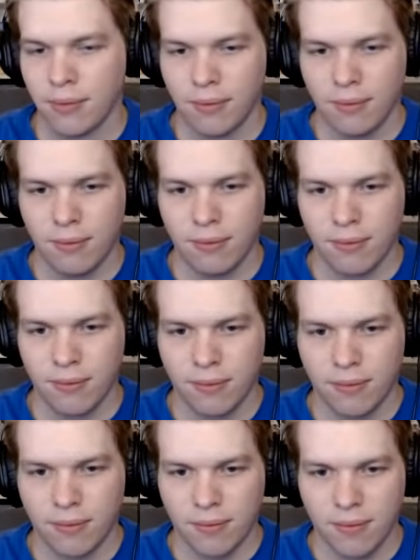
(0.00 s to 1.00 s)

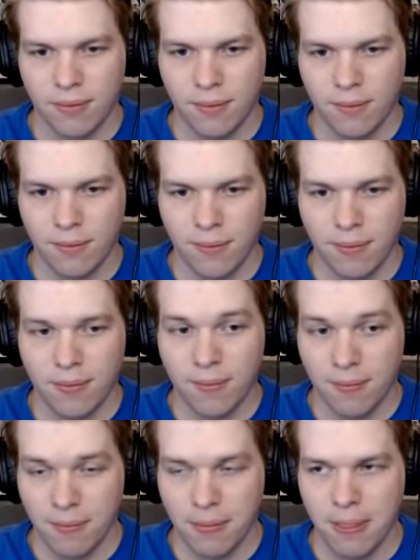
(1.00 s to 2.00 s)

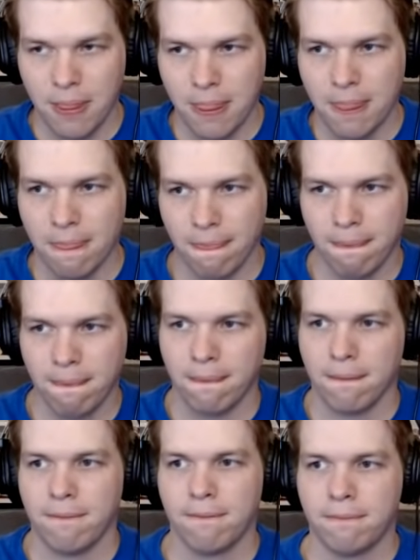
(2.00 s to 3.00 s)

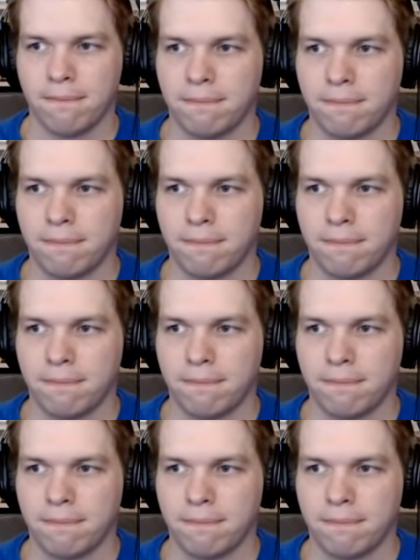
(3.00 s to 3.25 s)
(silent)